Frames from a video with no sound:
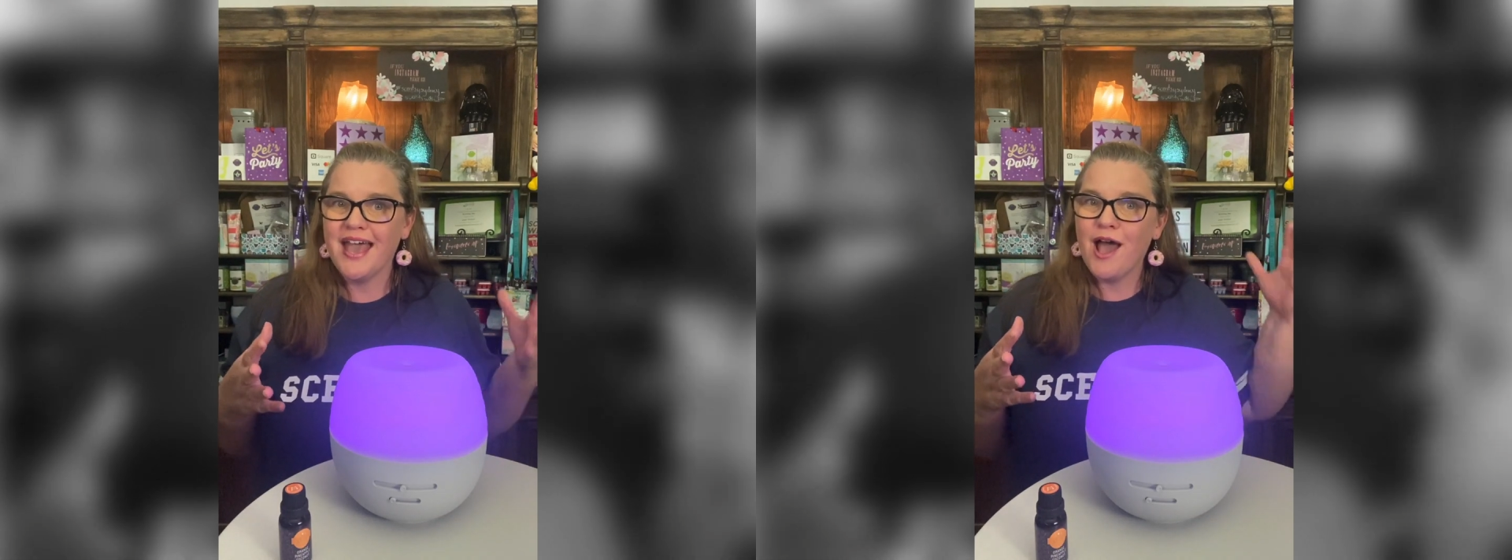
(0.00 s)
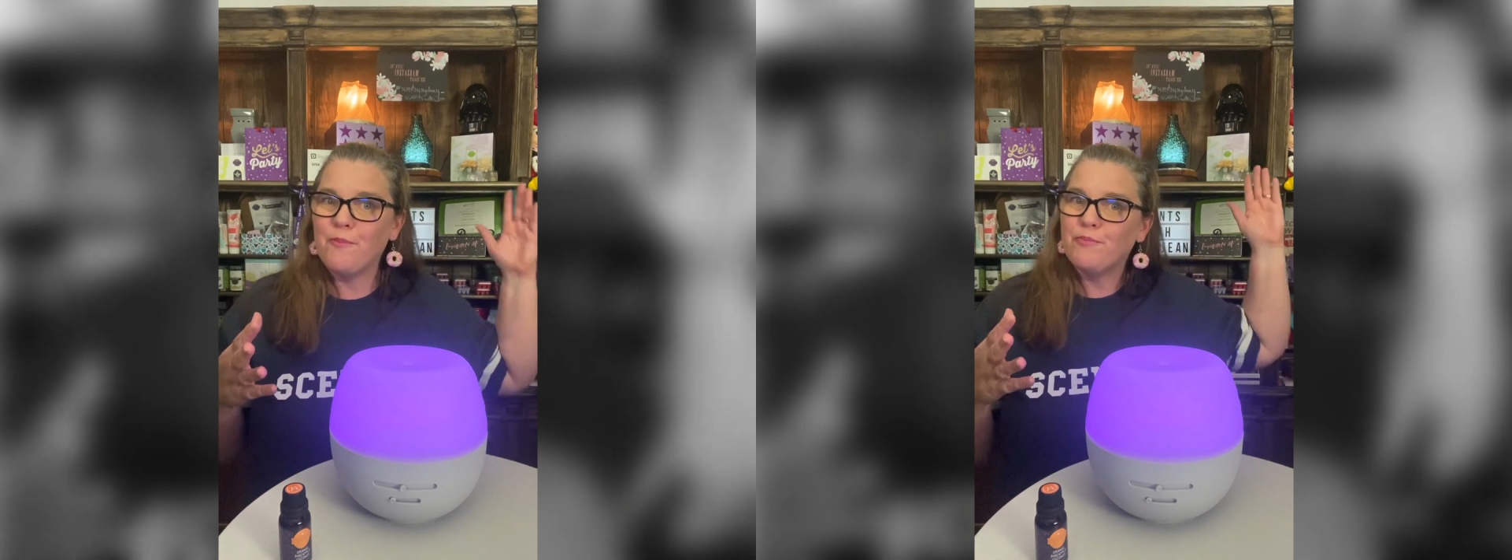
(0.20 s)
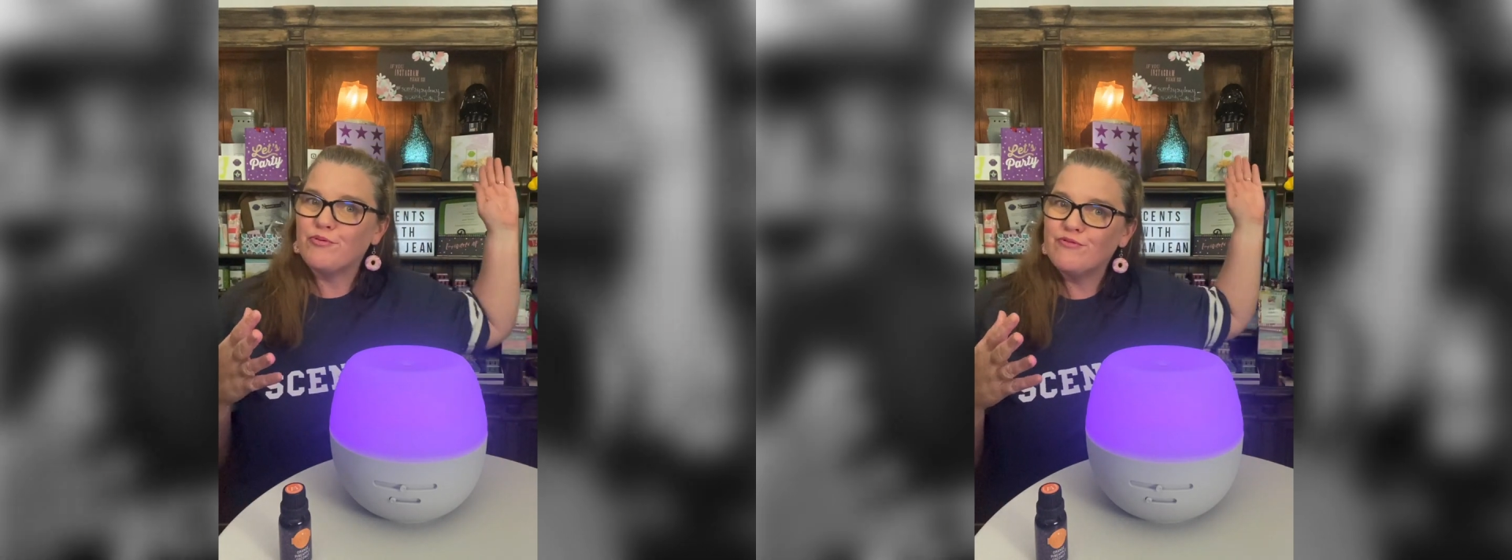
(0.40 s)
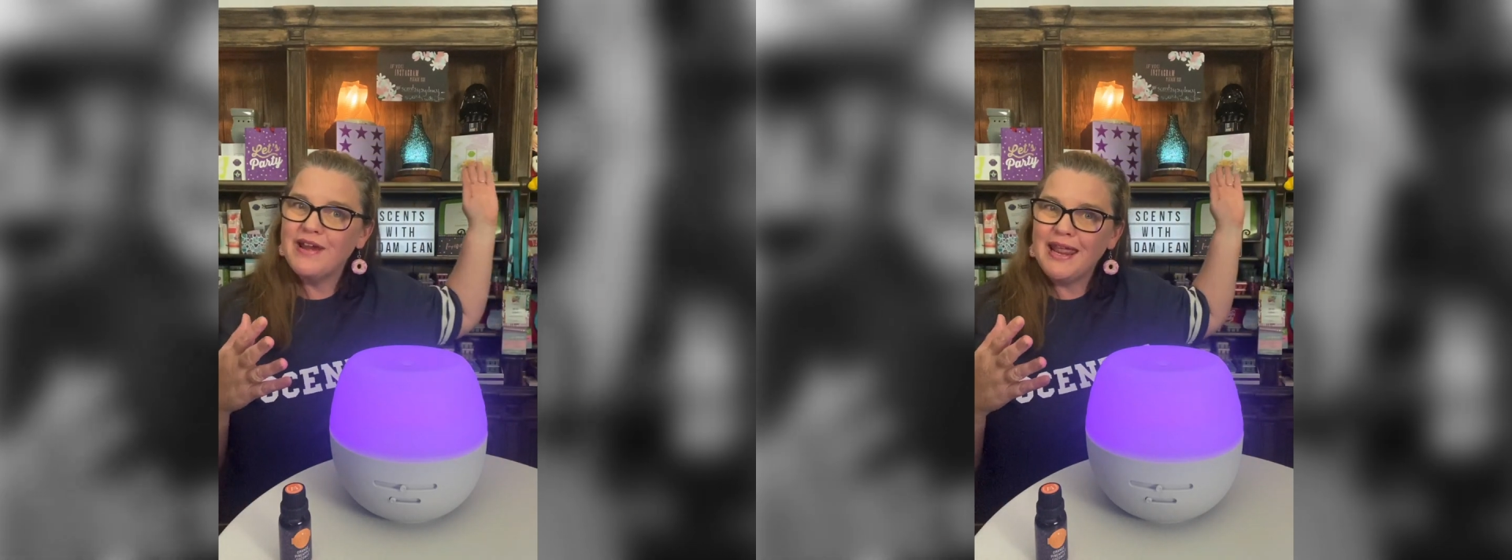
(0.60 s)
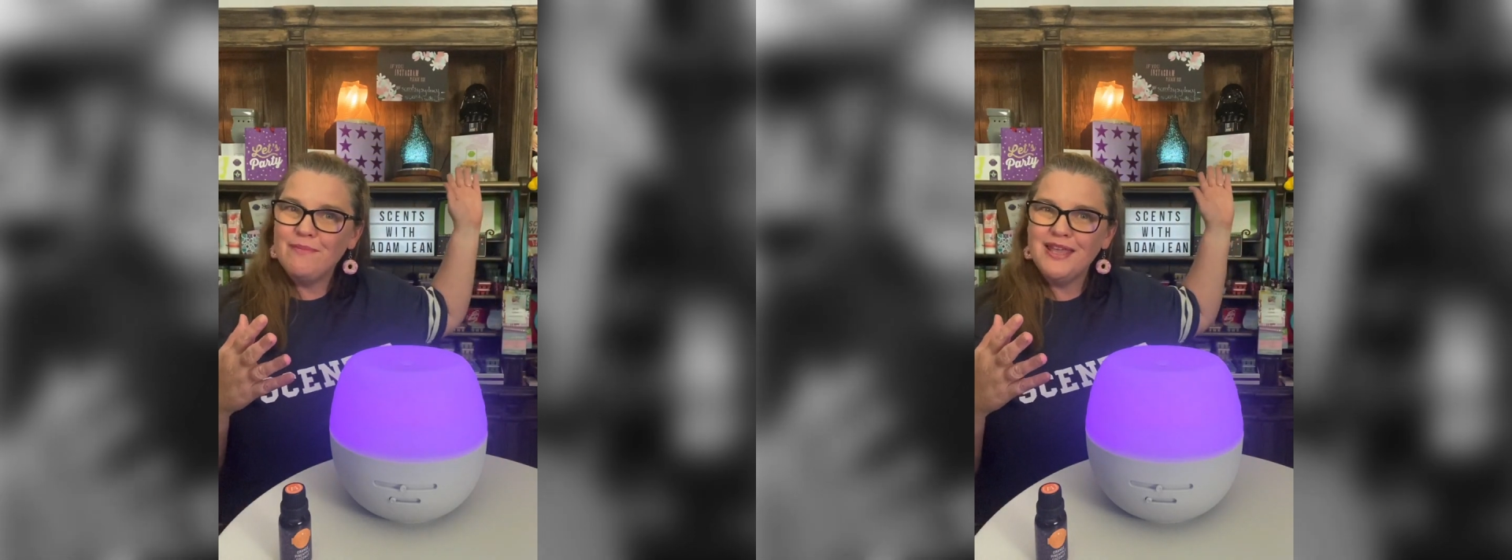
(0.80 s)
our
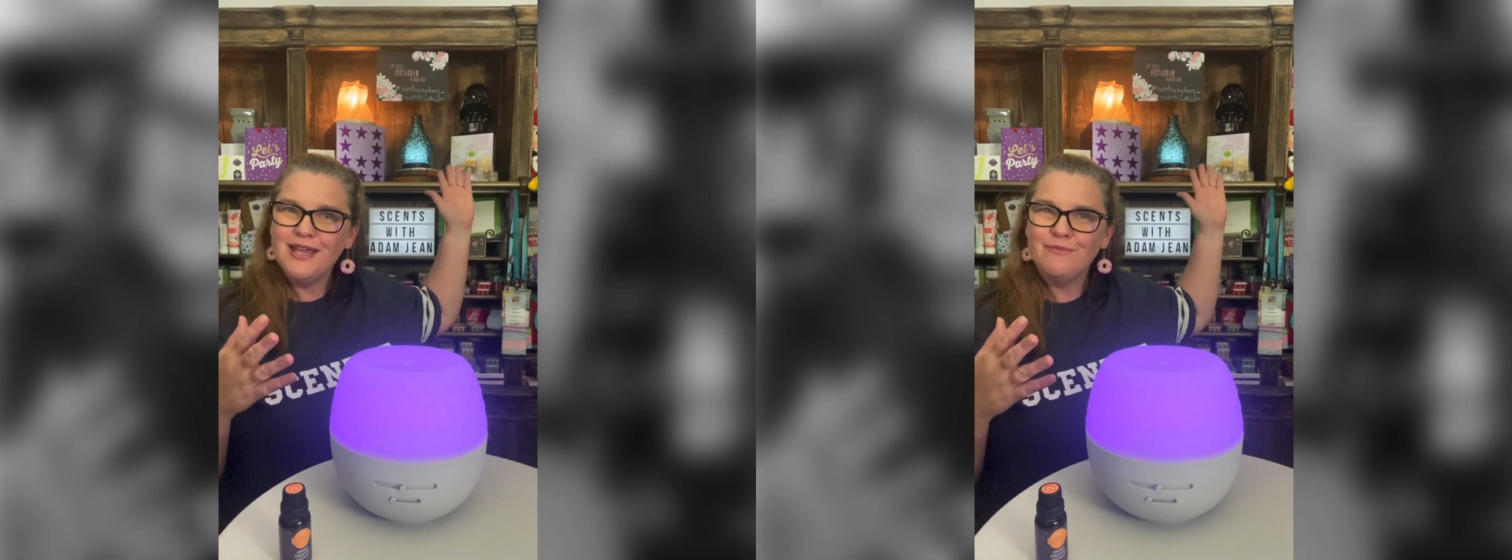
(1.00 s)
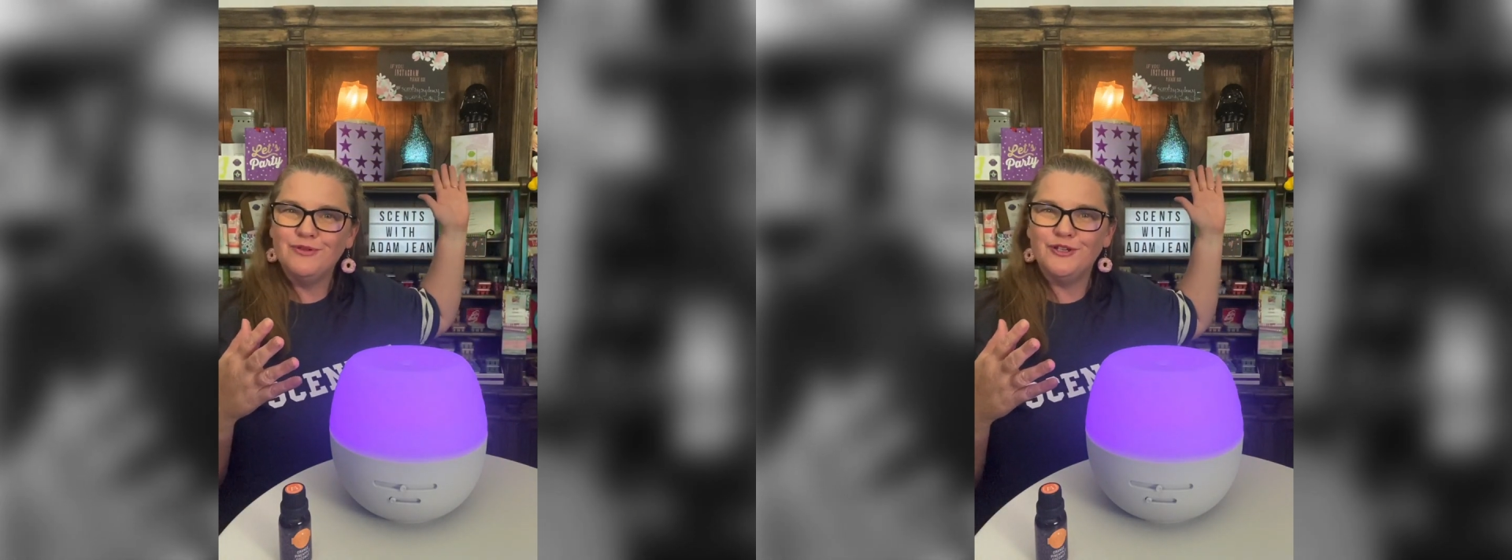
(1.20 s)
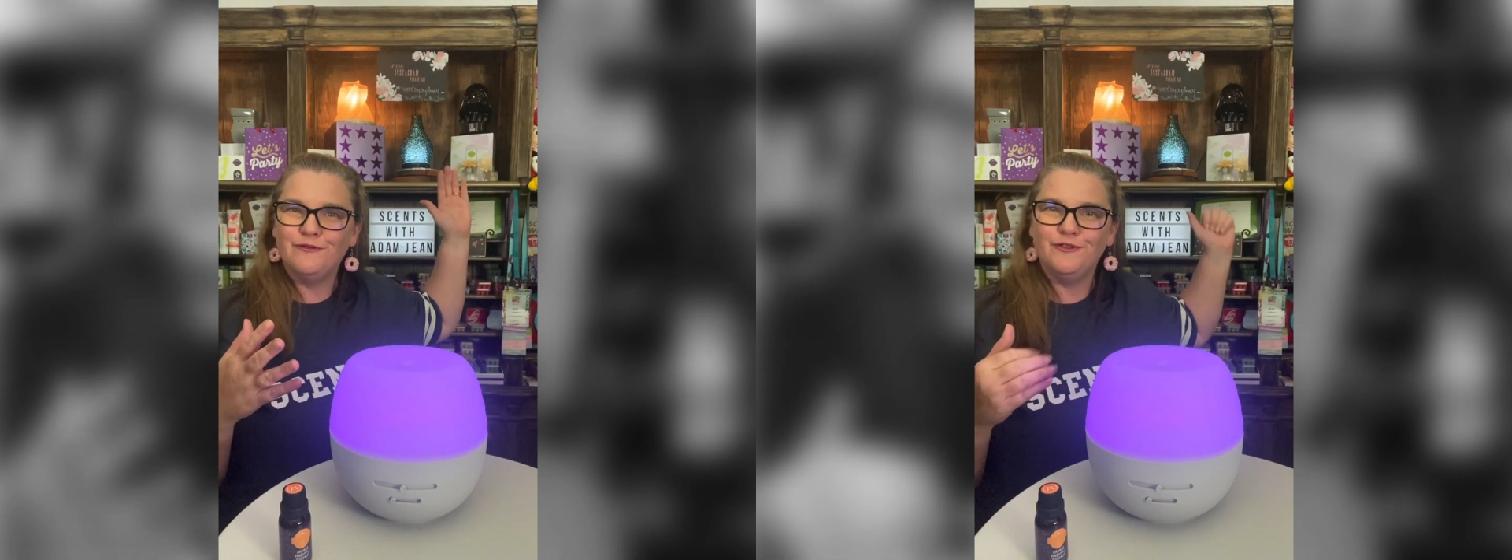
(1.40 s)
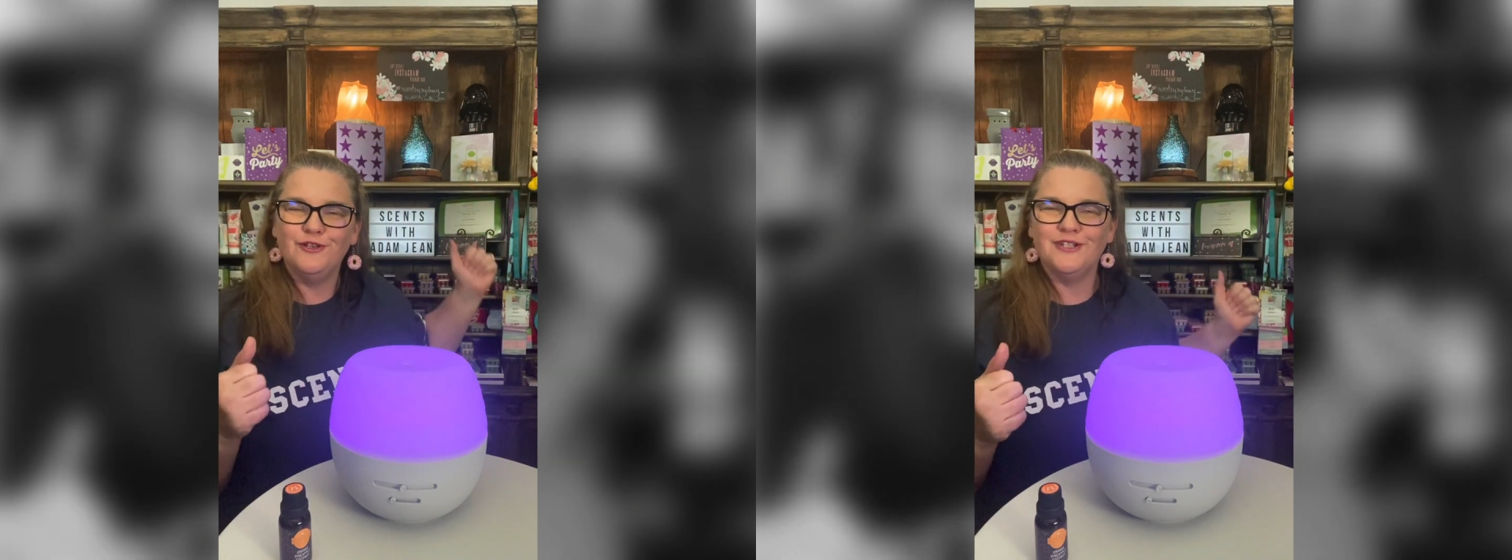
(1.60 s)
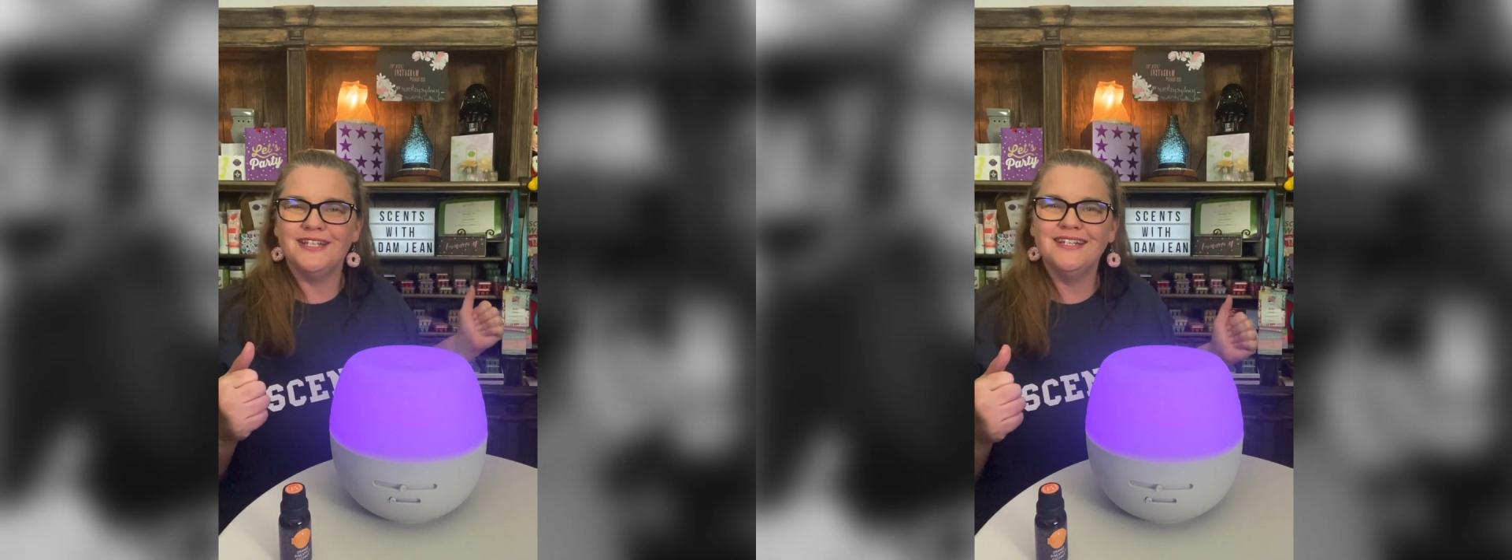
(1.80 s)
premium
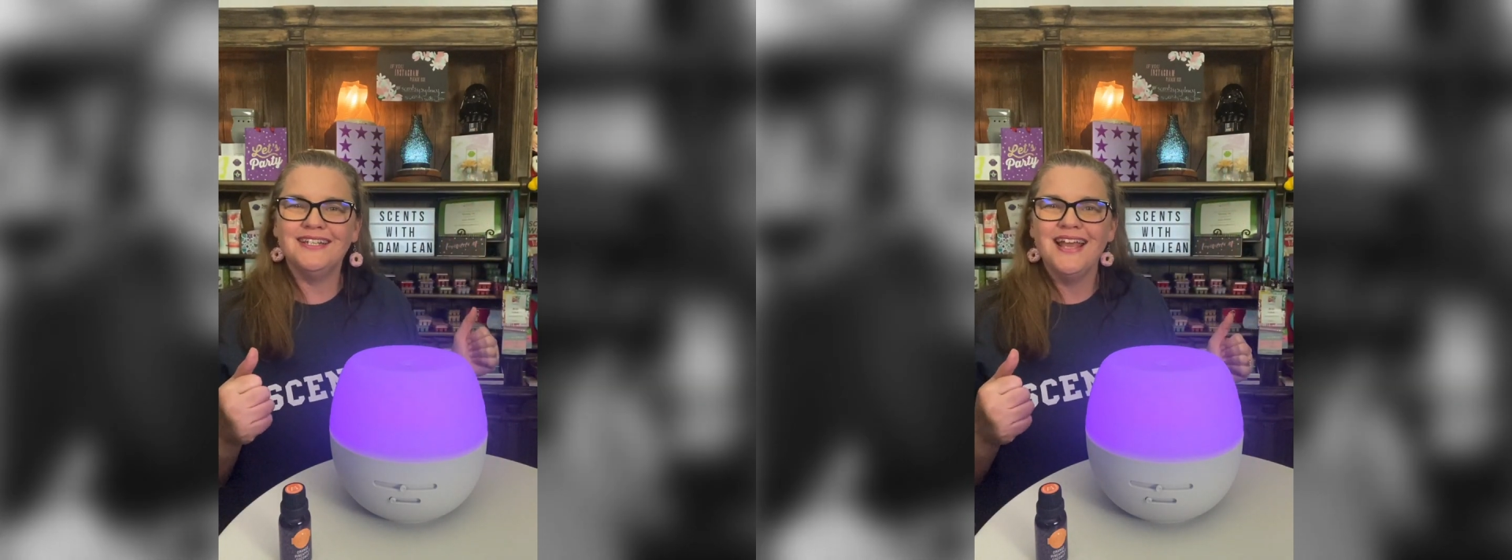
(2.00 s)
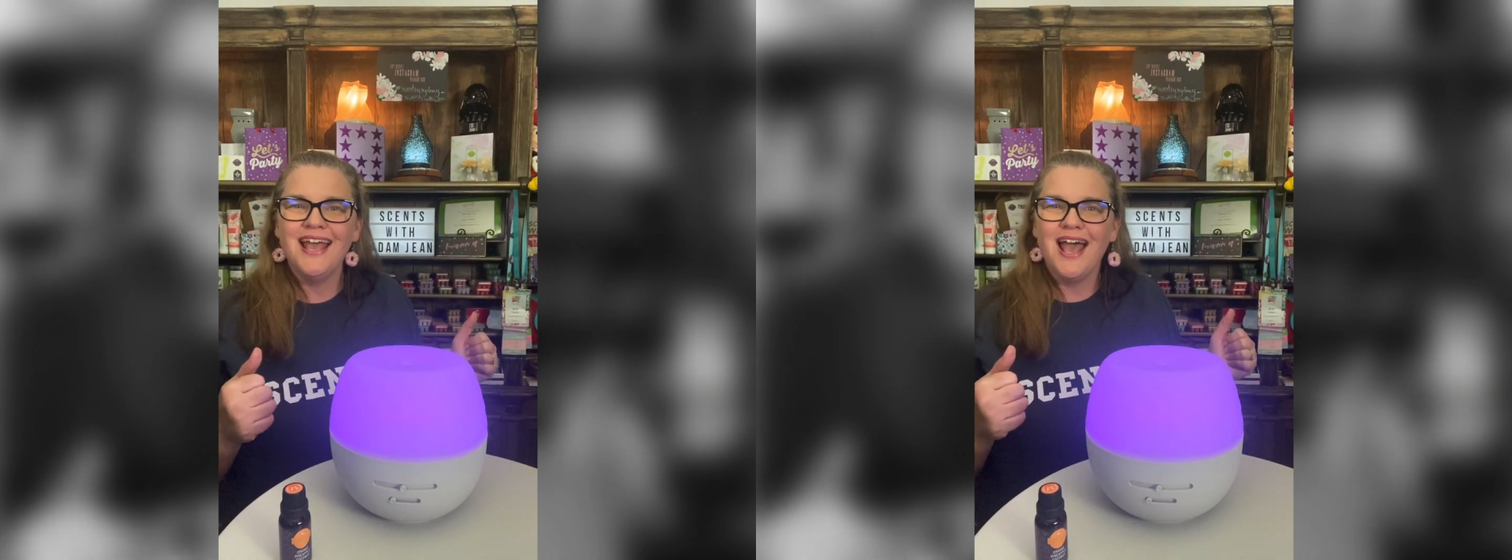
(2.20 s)
diffusers,